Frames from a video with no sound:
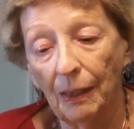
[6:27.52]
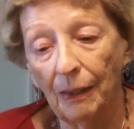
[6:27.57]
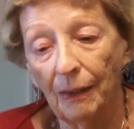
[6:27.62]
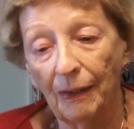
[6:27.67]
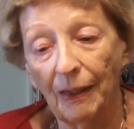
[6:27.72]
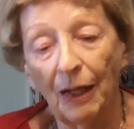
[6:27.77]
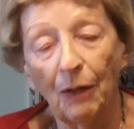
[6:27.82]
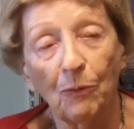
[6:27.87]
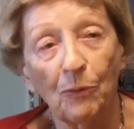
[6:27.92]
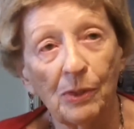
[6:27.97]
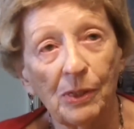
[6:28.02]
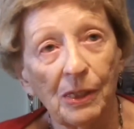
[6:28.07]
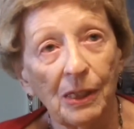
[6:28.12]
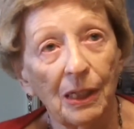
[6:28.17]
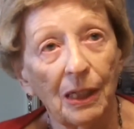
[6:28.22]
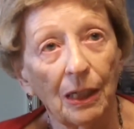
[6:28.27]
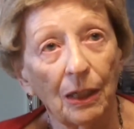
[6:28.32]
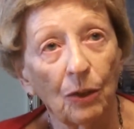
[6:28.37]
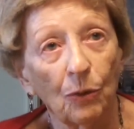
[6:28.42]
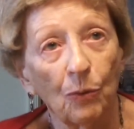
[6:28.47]
that was
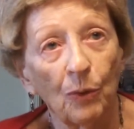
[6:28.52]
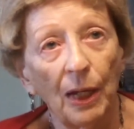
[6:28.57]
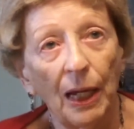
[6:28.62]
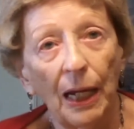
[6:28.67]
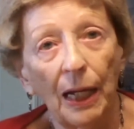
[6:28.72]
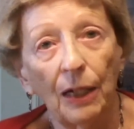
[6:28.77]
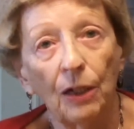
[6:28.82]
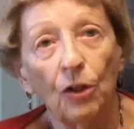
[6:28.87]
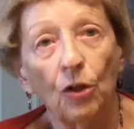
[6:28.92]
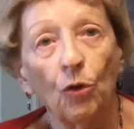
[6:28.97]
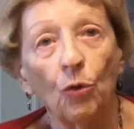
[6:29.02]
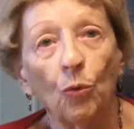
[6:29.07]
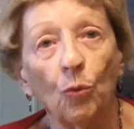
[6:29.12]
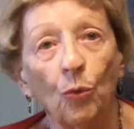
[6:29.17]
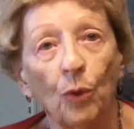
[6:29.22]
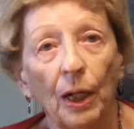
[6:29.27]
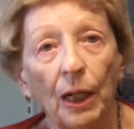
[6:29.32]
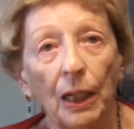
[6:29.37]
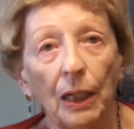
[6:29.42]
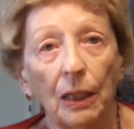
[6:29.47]
it. We had no
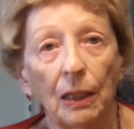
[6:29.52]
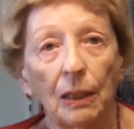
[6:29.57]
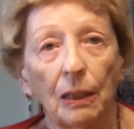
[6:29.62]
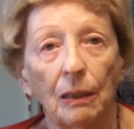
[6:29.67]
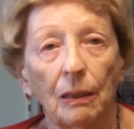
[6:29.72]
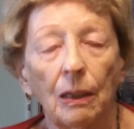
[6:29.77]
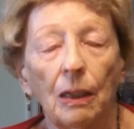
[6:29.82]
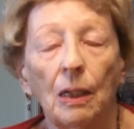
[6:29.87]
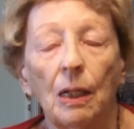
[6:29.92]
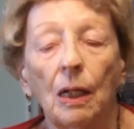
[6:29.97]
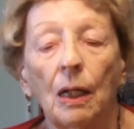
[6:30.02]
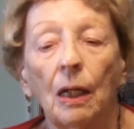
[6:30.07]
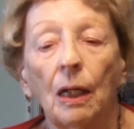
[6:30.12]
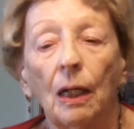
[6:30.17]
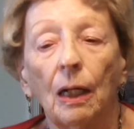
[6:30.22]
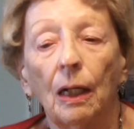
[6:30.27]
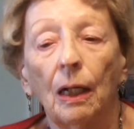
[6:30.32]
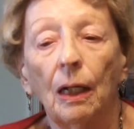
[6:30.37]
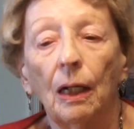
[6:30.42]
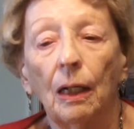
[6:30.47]
rank.
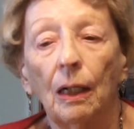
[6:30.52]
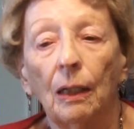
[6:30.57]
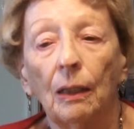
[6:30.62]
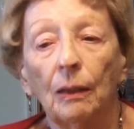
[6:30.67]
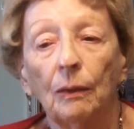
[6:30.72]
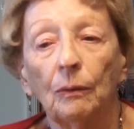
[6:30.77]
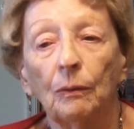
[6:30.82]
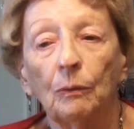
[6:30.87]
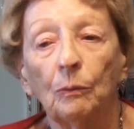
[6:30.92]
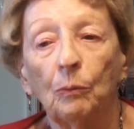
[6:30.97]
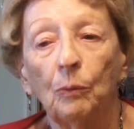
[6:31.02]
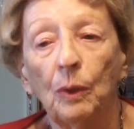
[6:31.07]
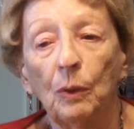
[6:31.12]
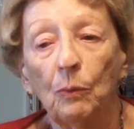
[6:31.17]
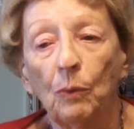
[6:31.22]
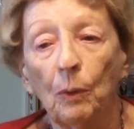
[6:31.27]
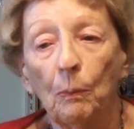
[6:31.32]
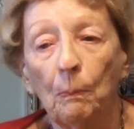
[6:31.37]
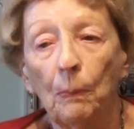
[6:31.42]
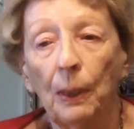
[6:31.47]
We
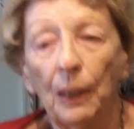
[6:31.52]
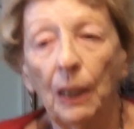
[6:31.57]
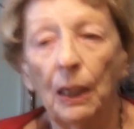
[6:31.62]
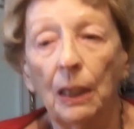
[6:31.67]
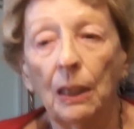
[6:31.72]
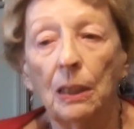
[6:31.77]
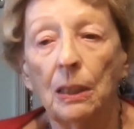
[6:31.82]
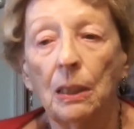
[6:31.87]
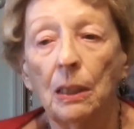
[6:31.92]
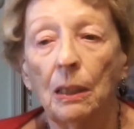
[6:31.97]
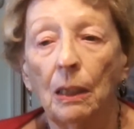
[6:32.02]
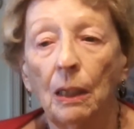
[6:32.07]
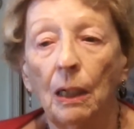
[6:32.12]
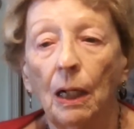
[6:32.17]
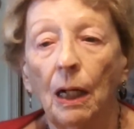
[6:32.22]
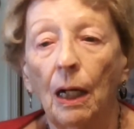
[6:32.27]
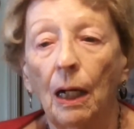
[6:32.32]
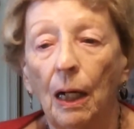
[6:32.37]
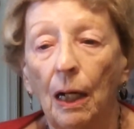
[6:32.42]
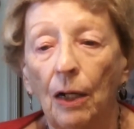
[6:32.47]
were paid
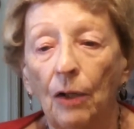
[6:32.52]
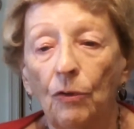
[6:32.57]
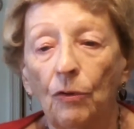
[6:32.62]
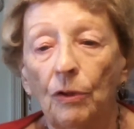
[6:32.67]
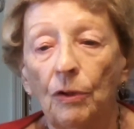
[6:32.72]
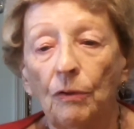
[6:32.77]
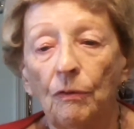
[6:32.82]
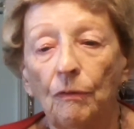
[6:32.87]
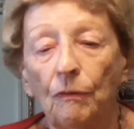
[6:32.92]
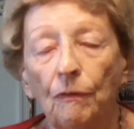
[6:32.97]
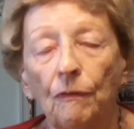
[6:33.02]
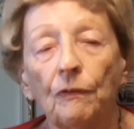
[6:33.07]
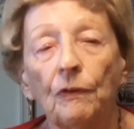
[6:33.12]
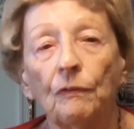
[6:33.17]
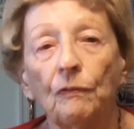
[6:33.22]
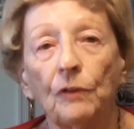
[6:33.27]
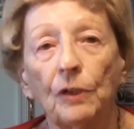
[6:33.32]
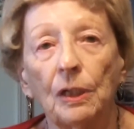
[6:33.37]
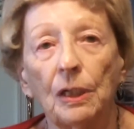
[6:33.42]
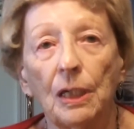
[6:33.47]

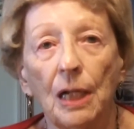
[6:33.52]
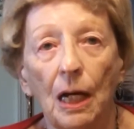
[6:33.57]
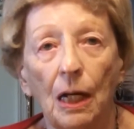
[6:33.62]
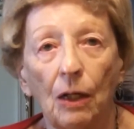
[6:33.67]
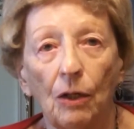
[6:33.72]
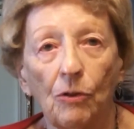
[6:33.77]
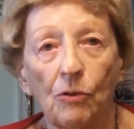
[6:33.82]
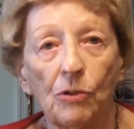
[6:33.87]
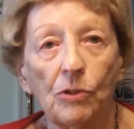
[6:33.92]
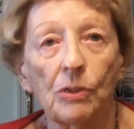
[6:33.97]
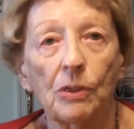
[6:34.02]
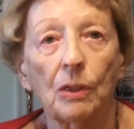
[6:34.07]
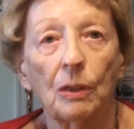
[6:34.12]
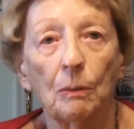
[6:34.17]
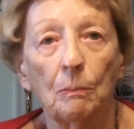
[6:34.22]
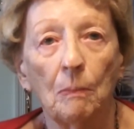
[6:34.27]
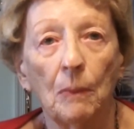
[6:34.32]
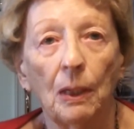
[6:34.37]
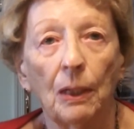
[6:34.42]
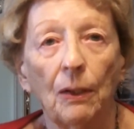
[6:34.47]
$150 a
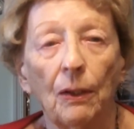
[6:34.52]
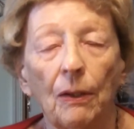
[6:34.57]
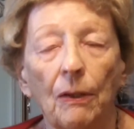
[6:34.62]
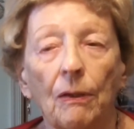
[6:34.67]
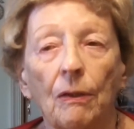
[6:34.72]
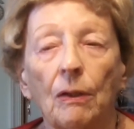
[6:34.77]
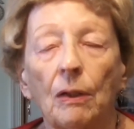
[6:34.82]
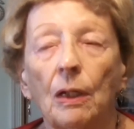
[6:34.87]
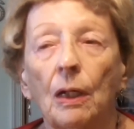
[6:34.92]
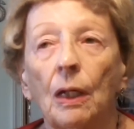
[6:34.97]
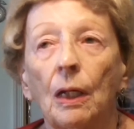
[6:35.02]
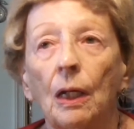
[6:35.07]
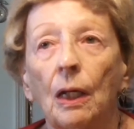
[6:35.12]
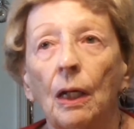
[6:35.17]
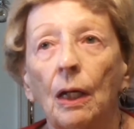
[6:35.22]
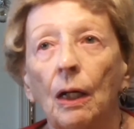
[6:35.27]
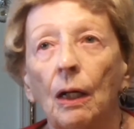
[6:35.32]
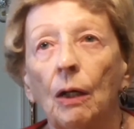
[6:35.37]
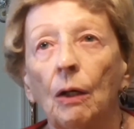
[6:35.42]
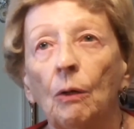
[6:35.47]
month.
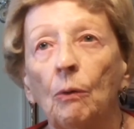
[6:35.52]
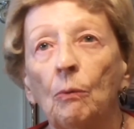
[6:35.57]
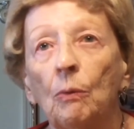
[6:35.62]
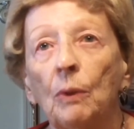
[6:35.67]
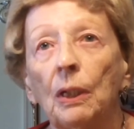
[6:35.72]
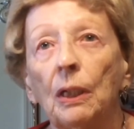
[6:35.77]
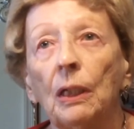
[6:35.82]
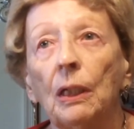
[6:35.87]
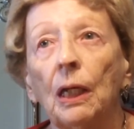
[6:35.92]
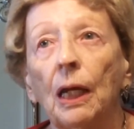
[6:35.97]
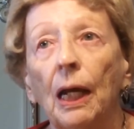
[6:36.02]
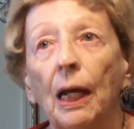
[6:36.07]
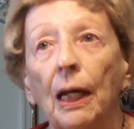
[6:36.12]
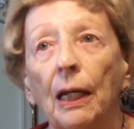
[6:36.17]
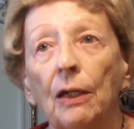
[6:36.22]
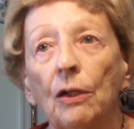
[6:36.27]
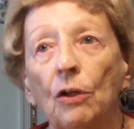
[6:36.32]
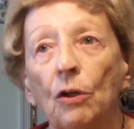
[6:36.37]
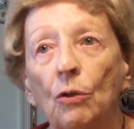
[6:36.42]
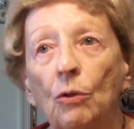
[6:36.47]
We
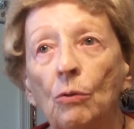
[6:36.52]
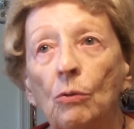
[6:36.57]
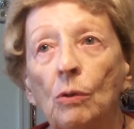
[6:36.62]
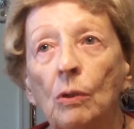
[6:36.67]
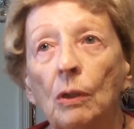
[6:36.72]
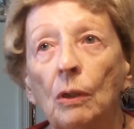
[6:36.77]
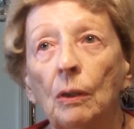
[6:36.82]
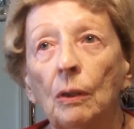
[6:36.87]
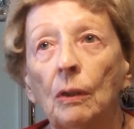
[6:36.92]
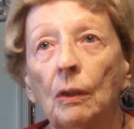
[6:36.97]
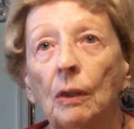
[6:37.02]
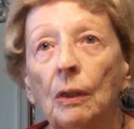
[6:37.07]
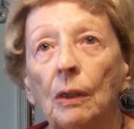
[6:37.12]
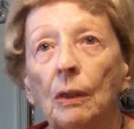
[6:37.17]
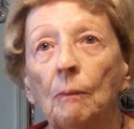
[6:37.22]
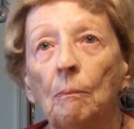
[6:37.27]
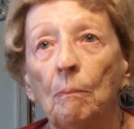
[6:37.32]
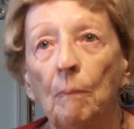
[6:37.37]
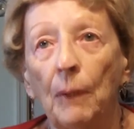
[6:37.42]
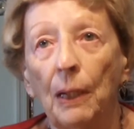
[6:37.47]
had no
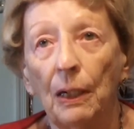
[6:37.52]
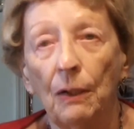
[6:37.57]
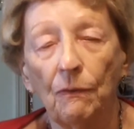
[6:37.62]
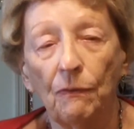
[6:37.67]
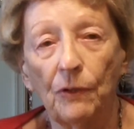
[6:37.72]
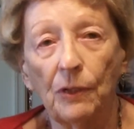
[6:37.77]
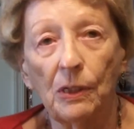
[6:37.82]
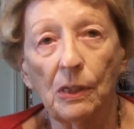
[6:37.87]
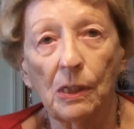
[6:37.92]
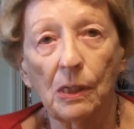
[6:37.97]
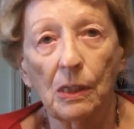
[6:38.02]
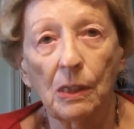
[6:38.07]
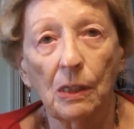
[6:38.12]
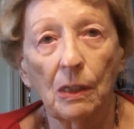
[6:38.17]
benefits.